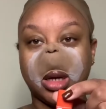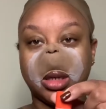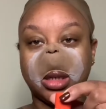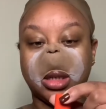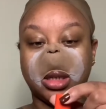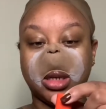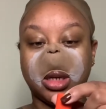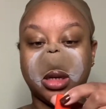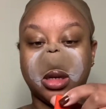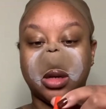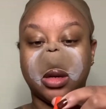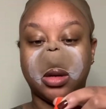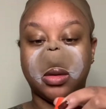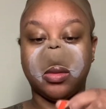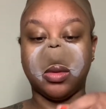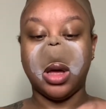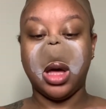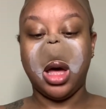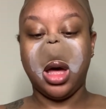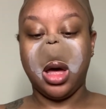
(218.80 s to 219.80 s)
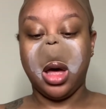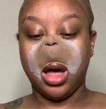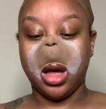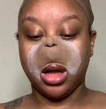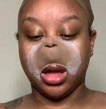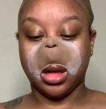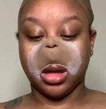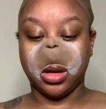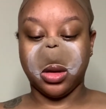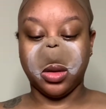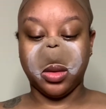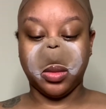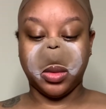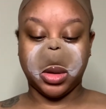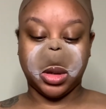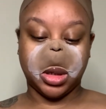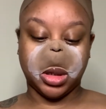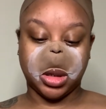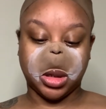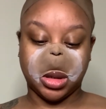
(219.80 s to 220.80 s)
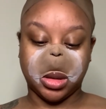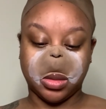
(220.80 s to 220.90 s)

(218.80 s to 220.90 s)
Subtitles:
stick of glue, which is